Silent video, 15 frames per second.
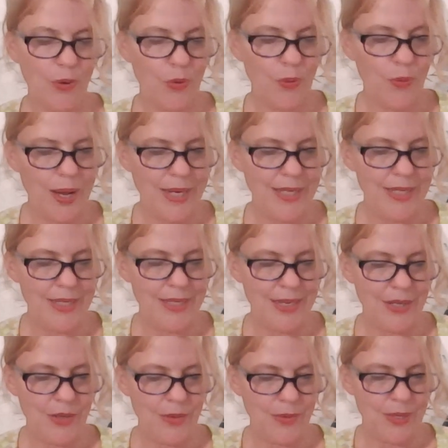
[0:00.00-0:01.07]
quite as
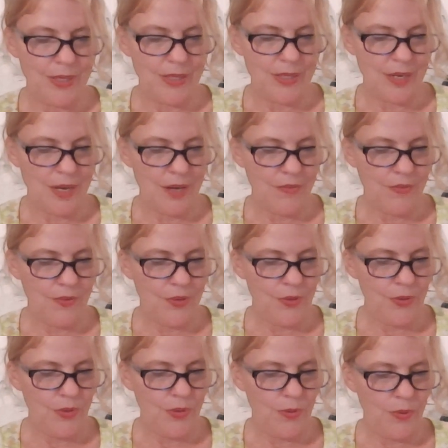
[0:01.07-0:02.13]
ignorant of
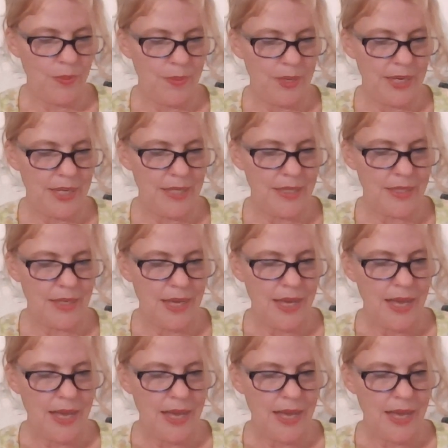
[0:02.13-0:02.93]
who the woman is